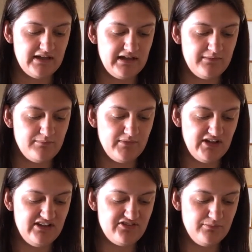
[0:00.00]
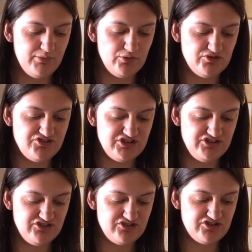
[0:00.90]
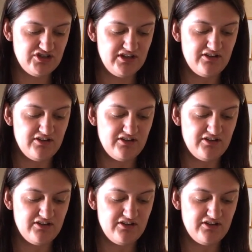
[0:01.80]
it's important